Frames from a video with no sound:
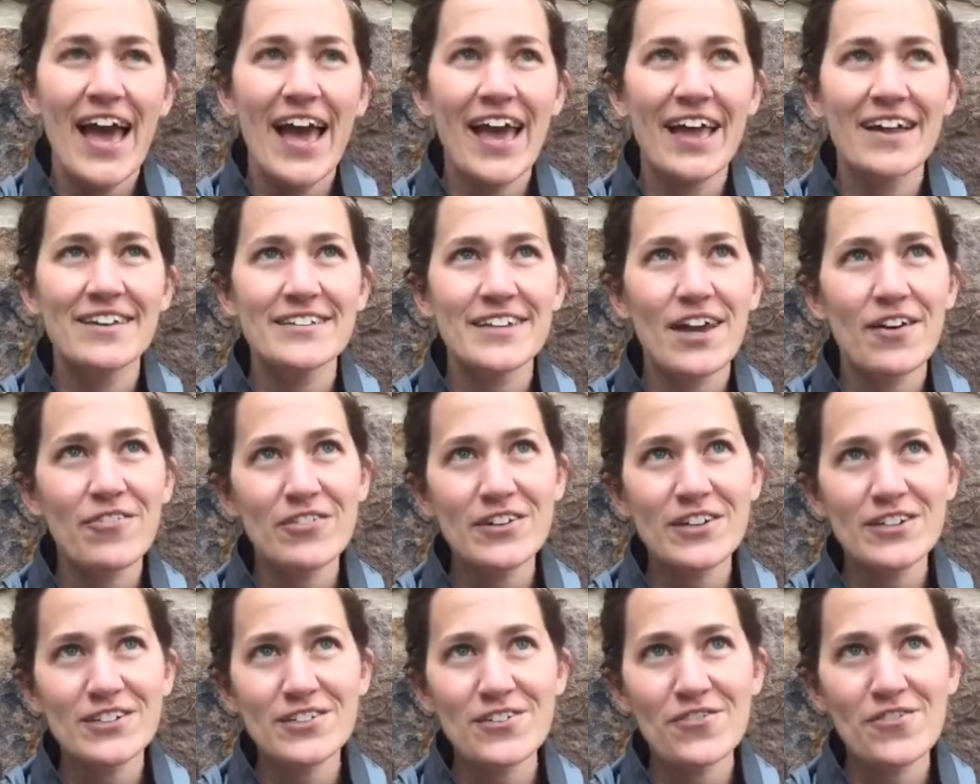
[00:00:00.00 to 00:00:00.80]
And
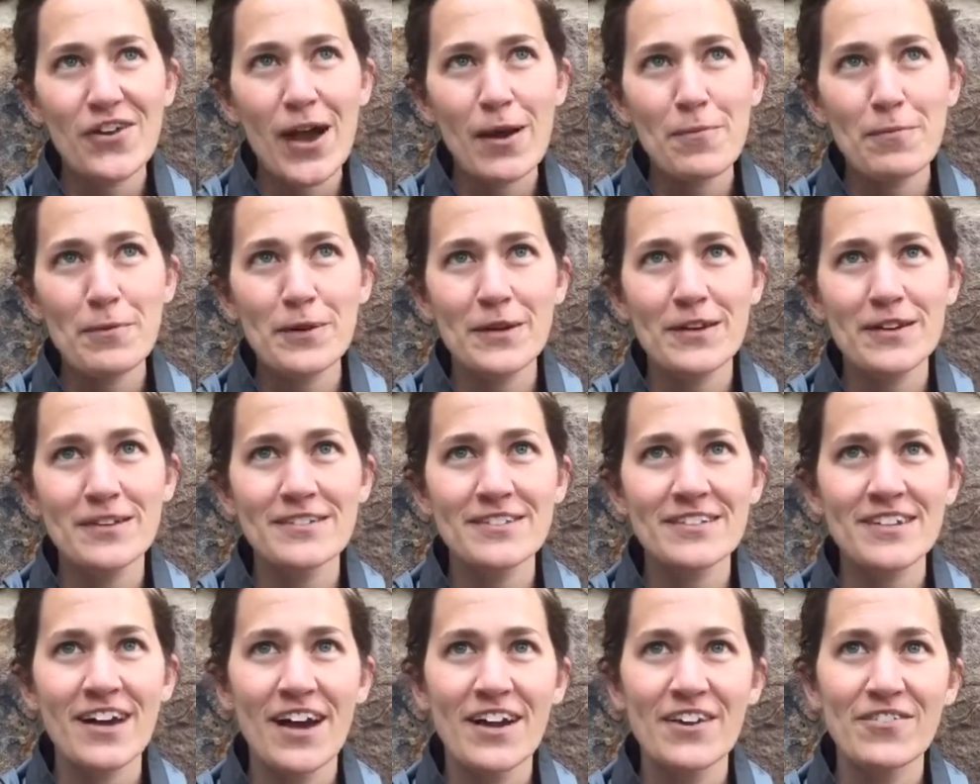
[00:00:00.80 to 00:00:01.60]
definition of happiness,
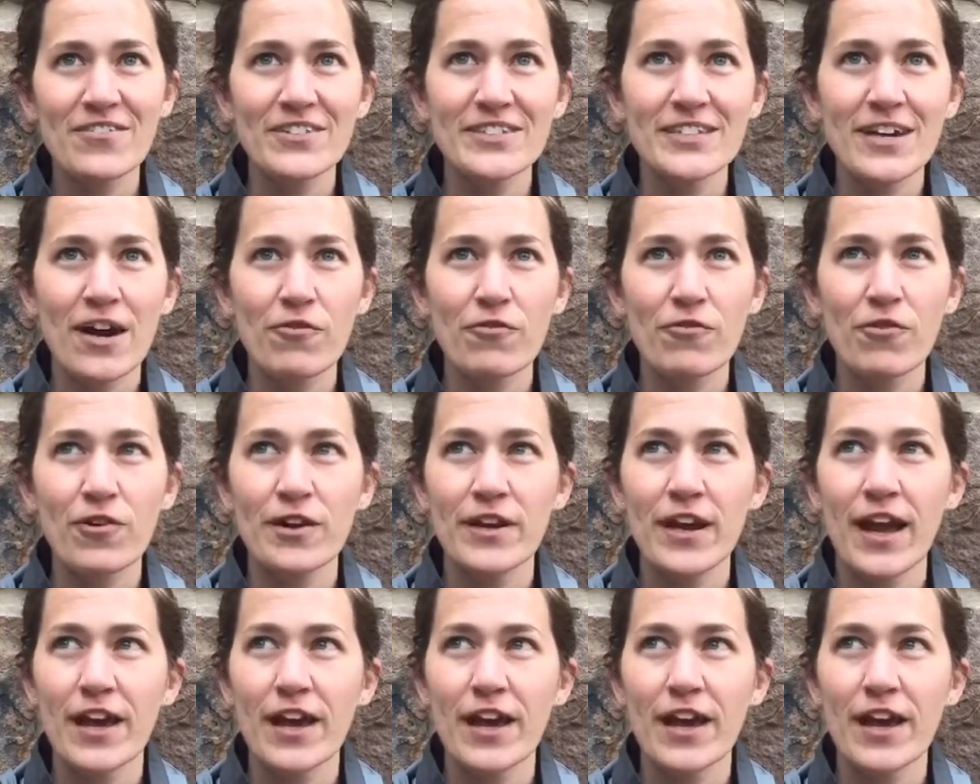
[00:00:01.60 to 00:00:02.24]
kind of a tough one.